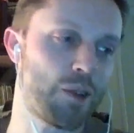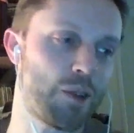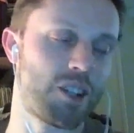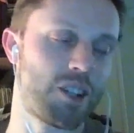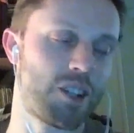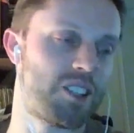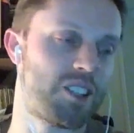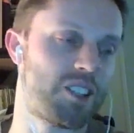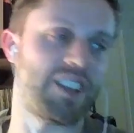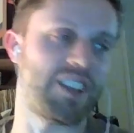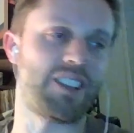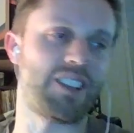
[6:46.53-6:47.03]

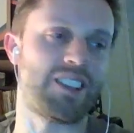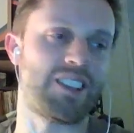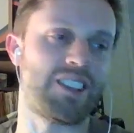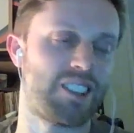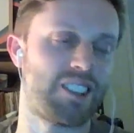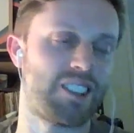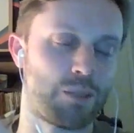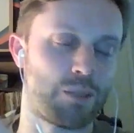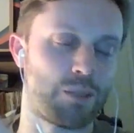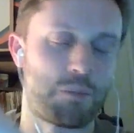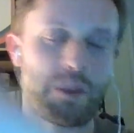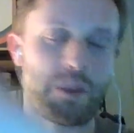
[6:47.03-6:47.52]
Which is
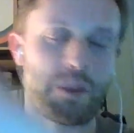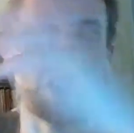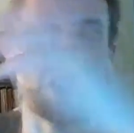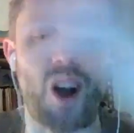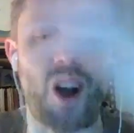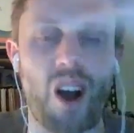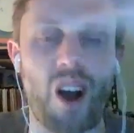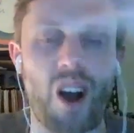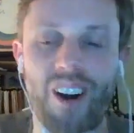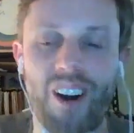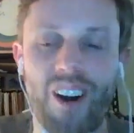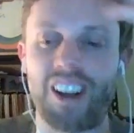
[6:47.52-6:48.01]
just
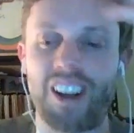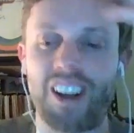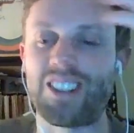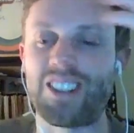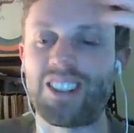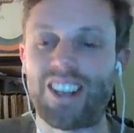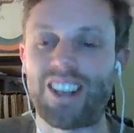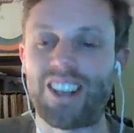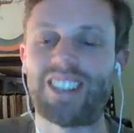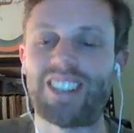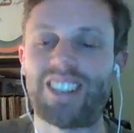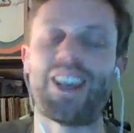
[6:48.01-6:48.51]
bizarre
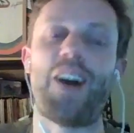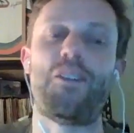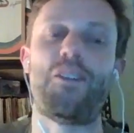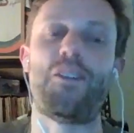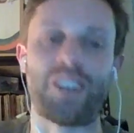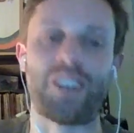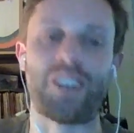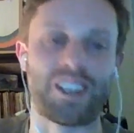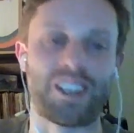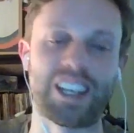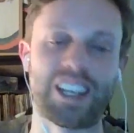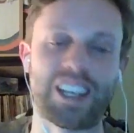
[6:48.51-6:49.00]
unto itself
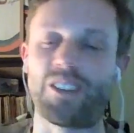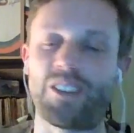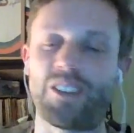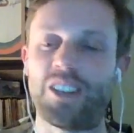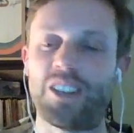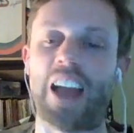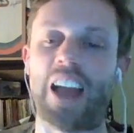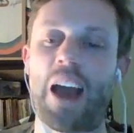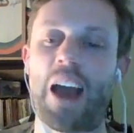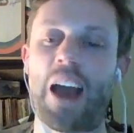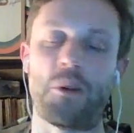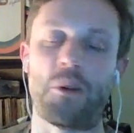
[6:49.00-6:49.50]
when you think of
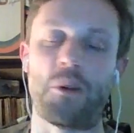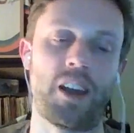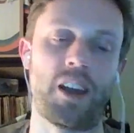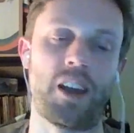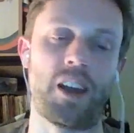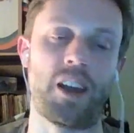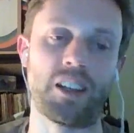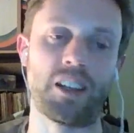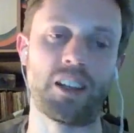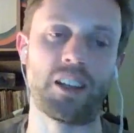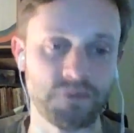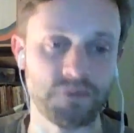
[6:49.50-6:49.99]
it that
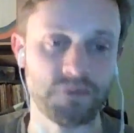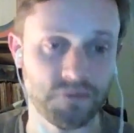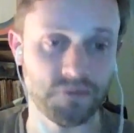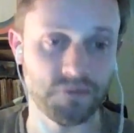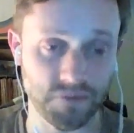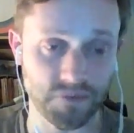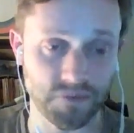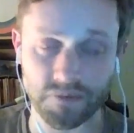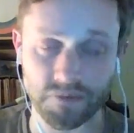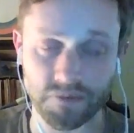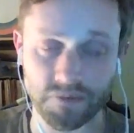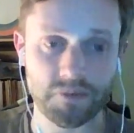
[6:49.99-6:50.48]
way.
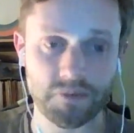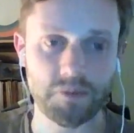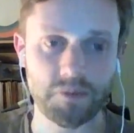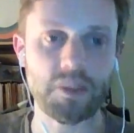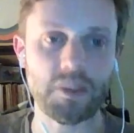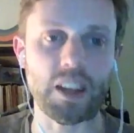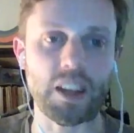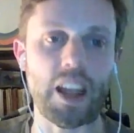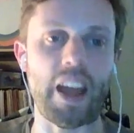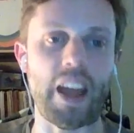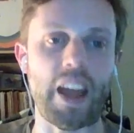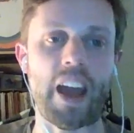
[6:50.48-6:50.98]

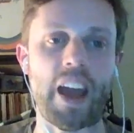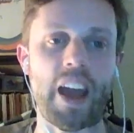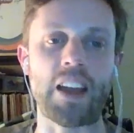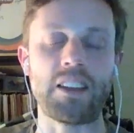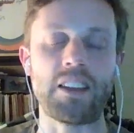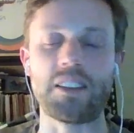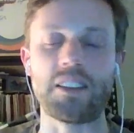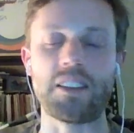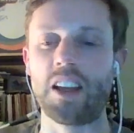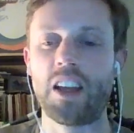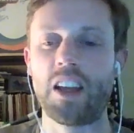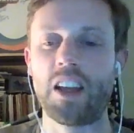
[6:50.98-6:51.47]

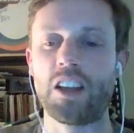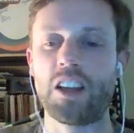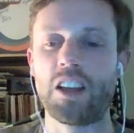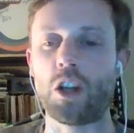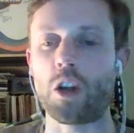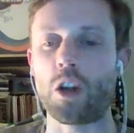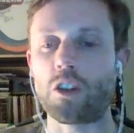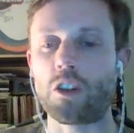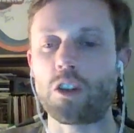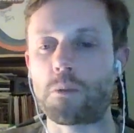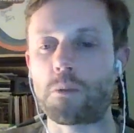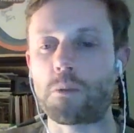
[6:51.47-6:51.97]
And,
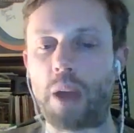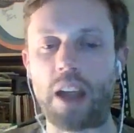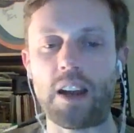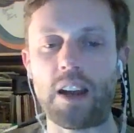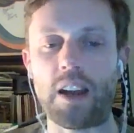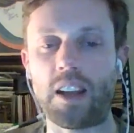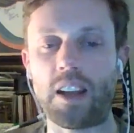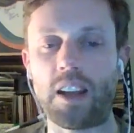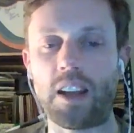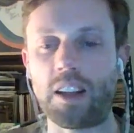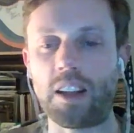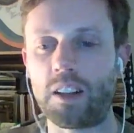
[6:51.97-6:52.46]
just
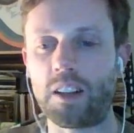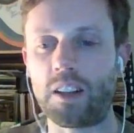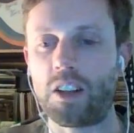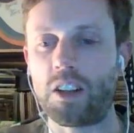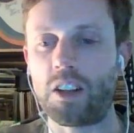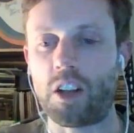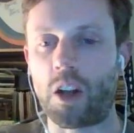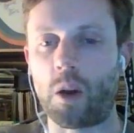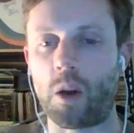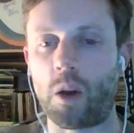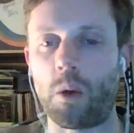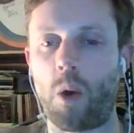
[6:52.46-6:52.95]
painting,
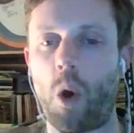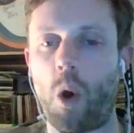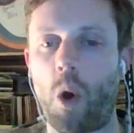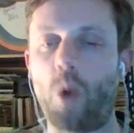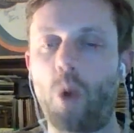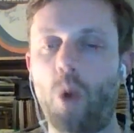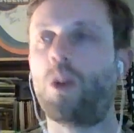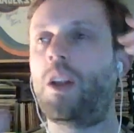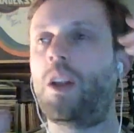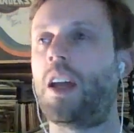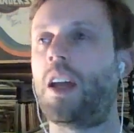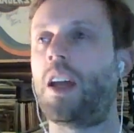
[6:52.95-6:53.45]

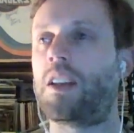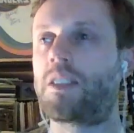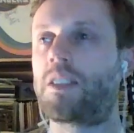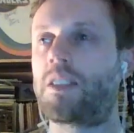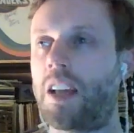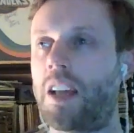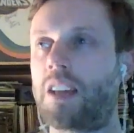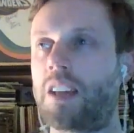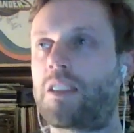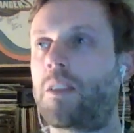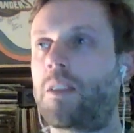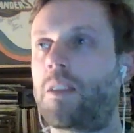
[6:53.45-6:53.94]
Oakley as
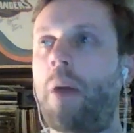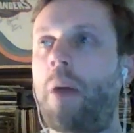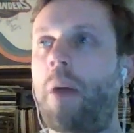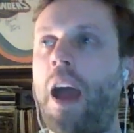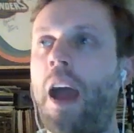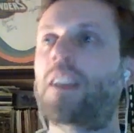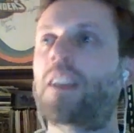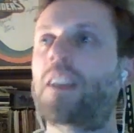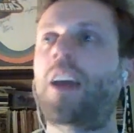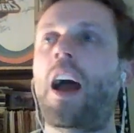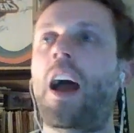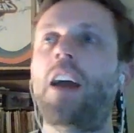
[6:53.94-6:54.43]
the
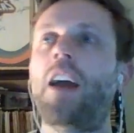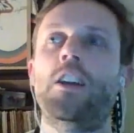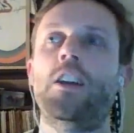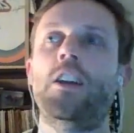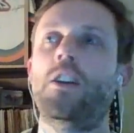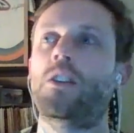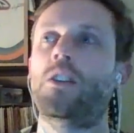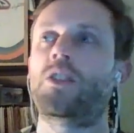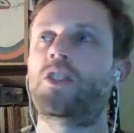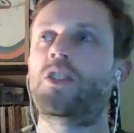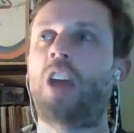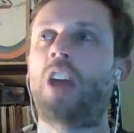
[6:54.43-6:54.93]
bad guy
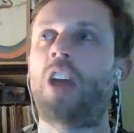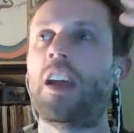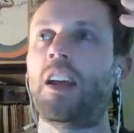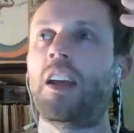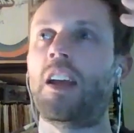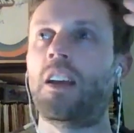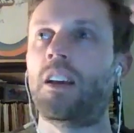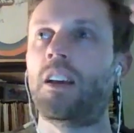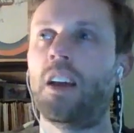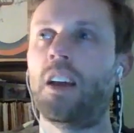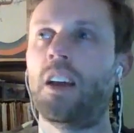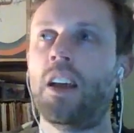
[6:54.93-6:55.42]
here,
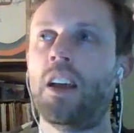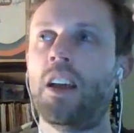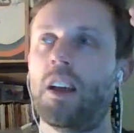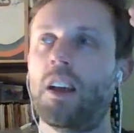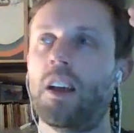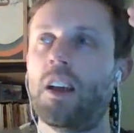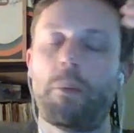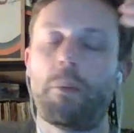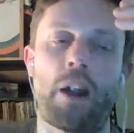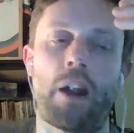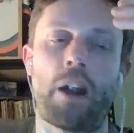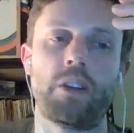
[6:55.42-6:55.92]
saying
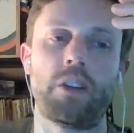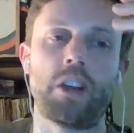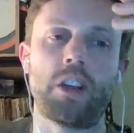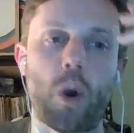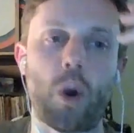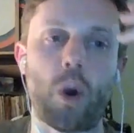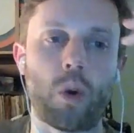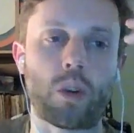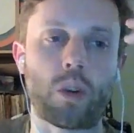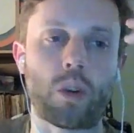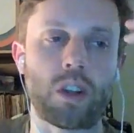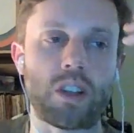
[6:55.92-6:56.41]
apparently
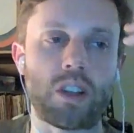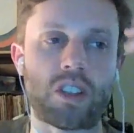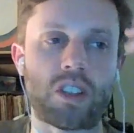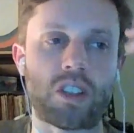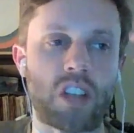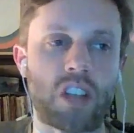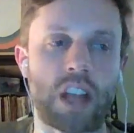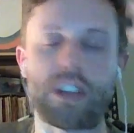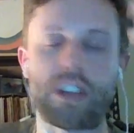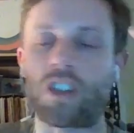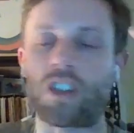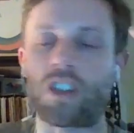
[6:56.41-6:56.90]
Oakley
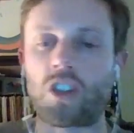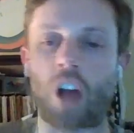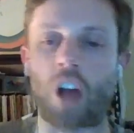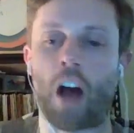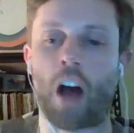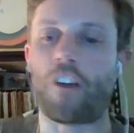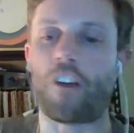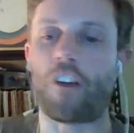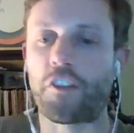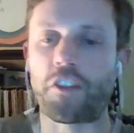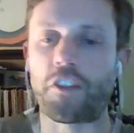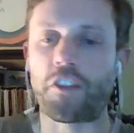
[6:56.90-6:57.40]
said
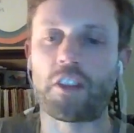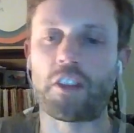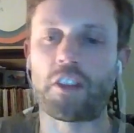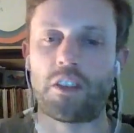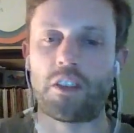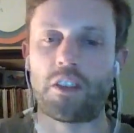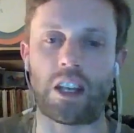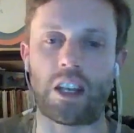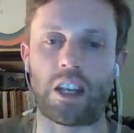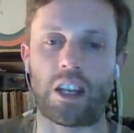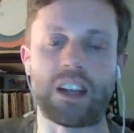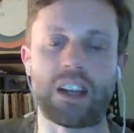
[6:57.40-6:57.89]
stuff
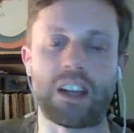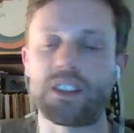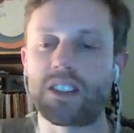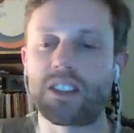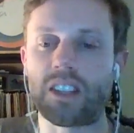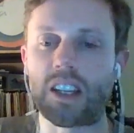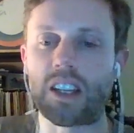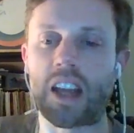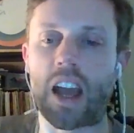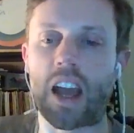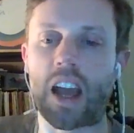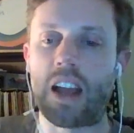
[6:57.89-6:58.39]
to
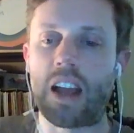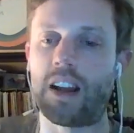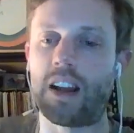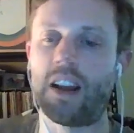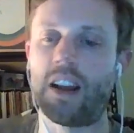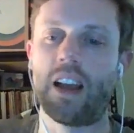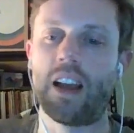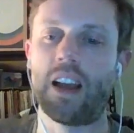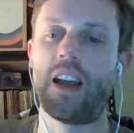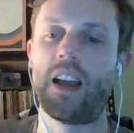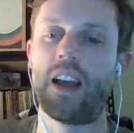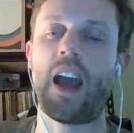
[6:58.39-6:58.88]
instigate,
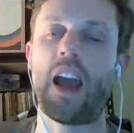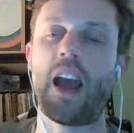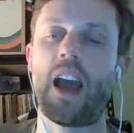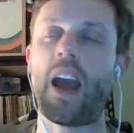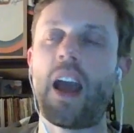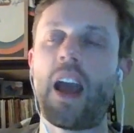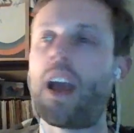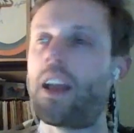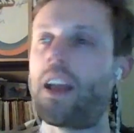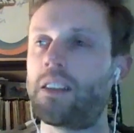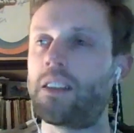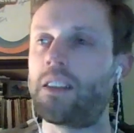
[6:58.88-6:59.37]

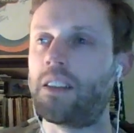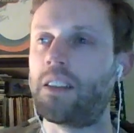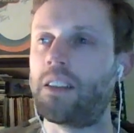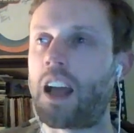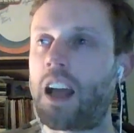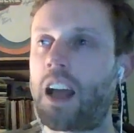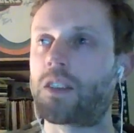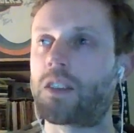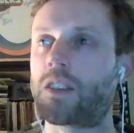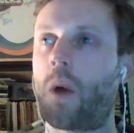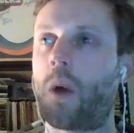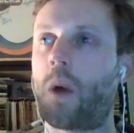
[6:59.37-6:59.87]
and
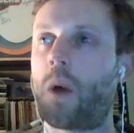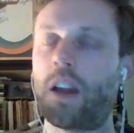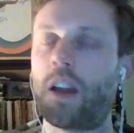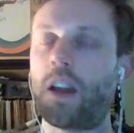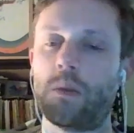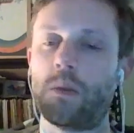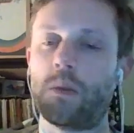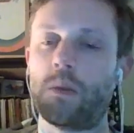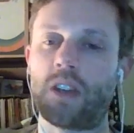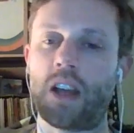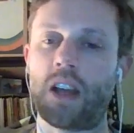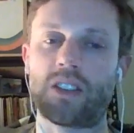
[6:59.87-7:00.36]
that's why he
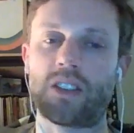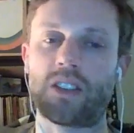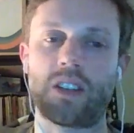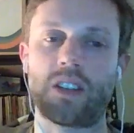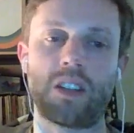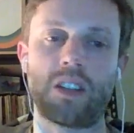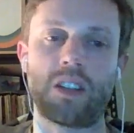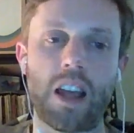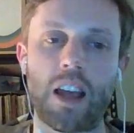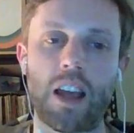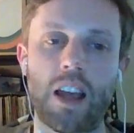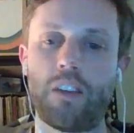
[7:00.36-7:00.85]
was asked to
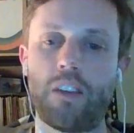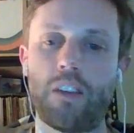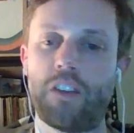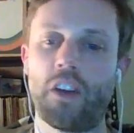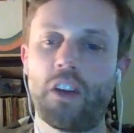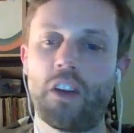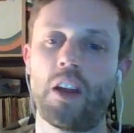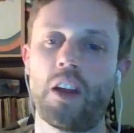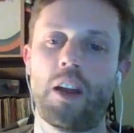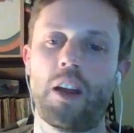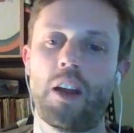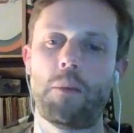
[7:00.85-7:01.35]
leave.
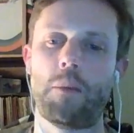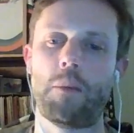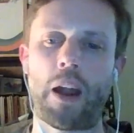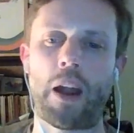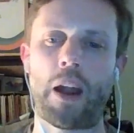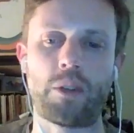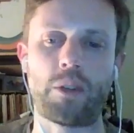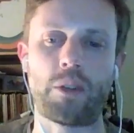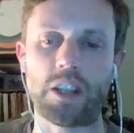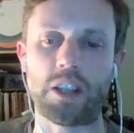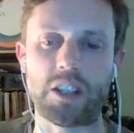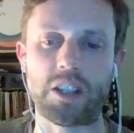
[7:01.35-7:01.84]

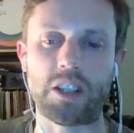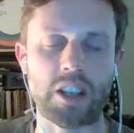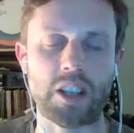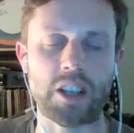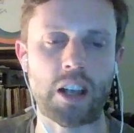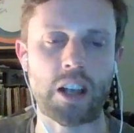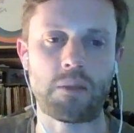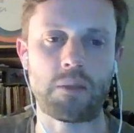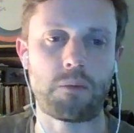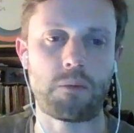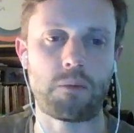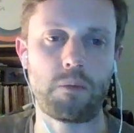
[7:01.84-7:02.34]
Apparently he
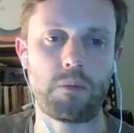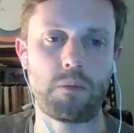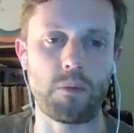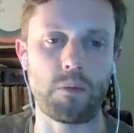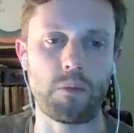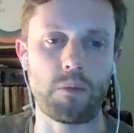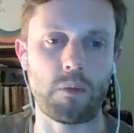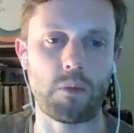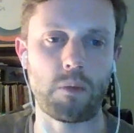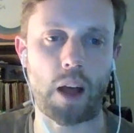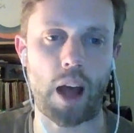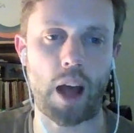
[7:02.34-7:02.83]
said,
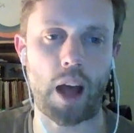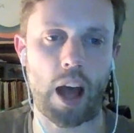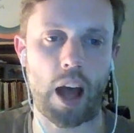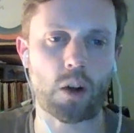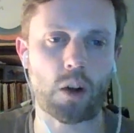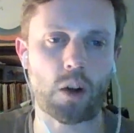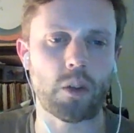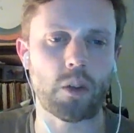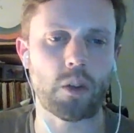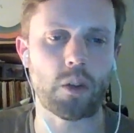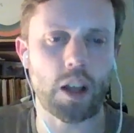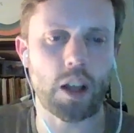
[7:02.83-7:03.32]

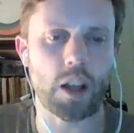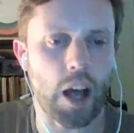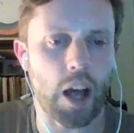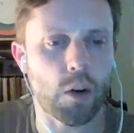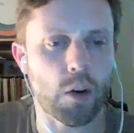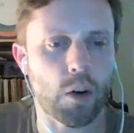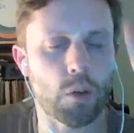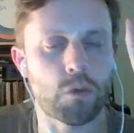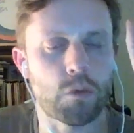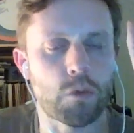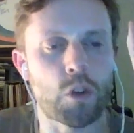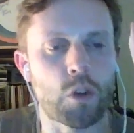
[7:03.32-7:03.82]
I don't
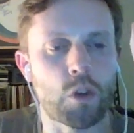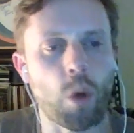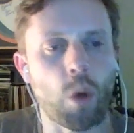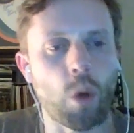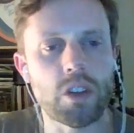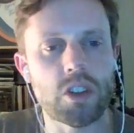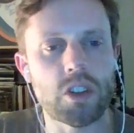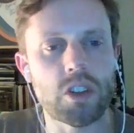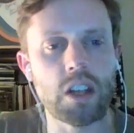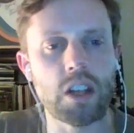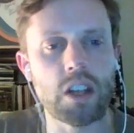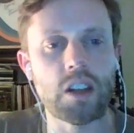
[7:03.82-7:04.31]
know if
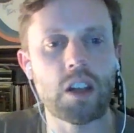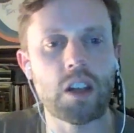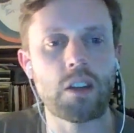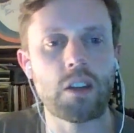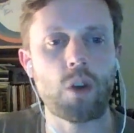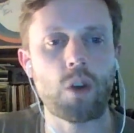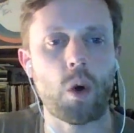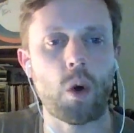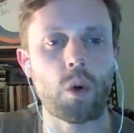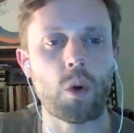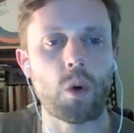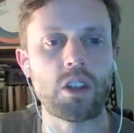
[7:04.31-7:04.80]
Dolan said that
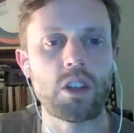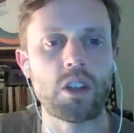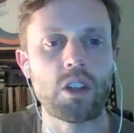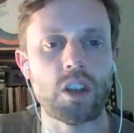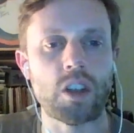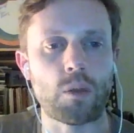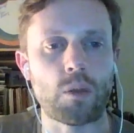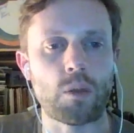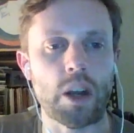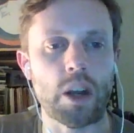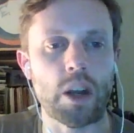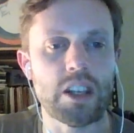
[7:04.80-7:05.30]
Oakley
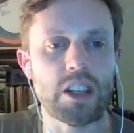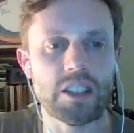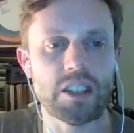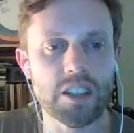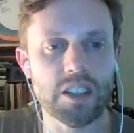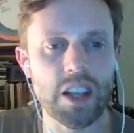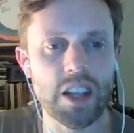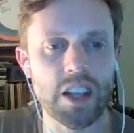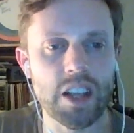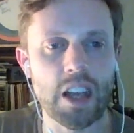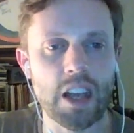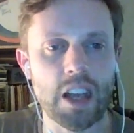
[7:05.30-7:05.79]
said
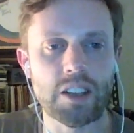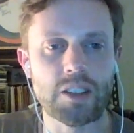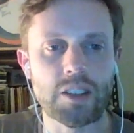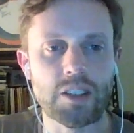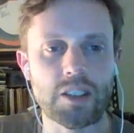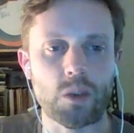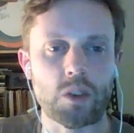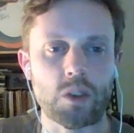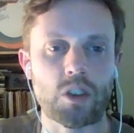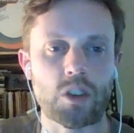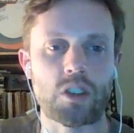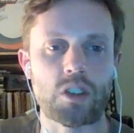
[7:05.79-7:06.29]
racist things
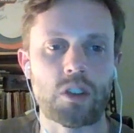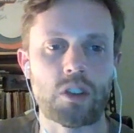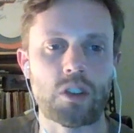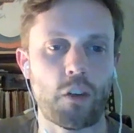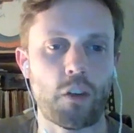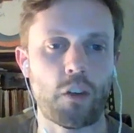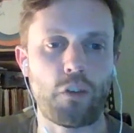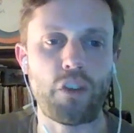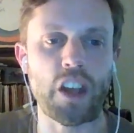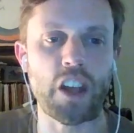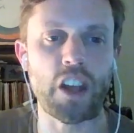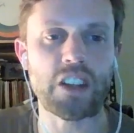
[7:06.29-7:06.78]
or just
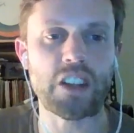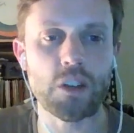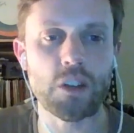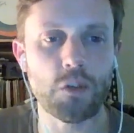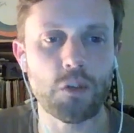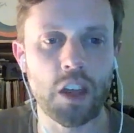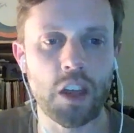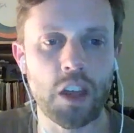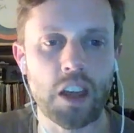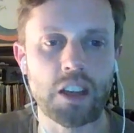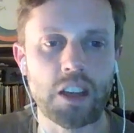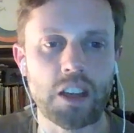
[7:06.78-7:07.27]

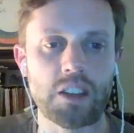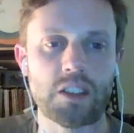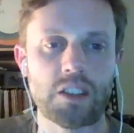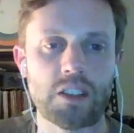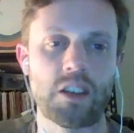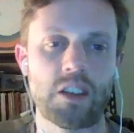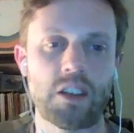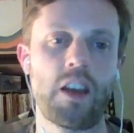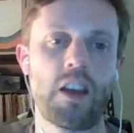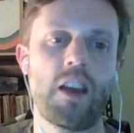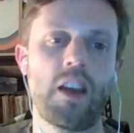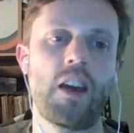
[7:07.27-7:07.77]
offensive
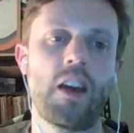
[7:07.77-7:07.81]
things.